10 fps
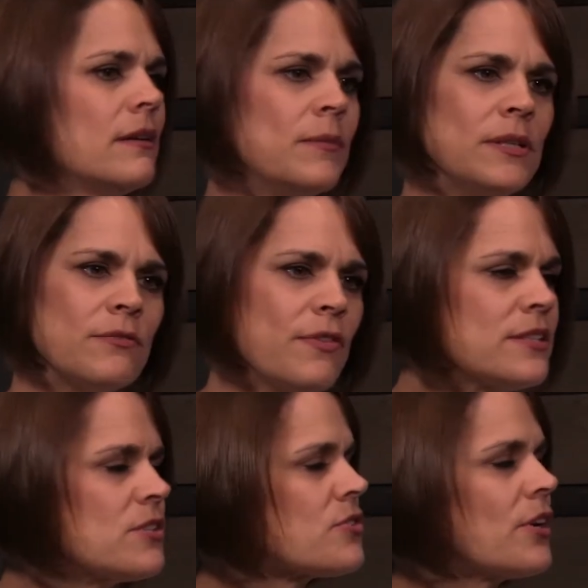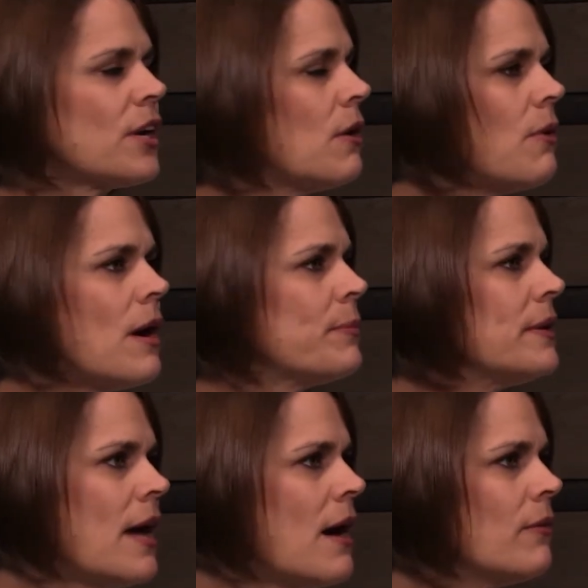I mean, defenses are going to go up,
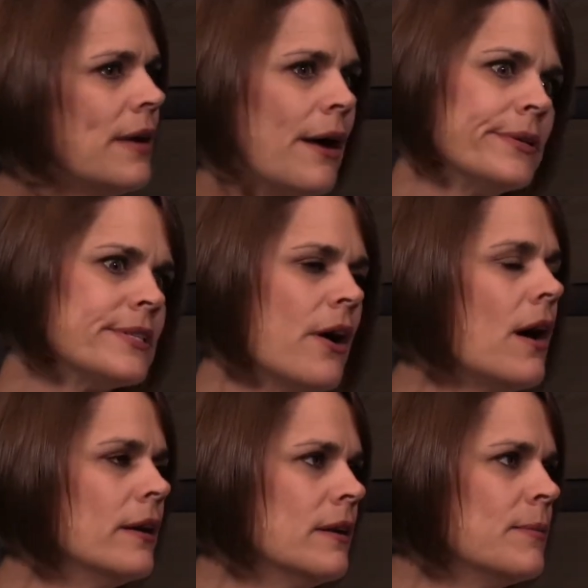and now it's on.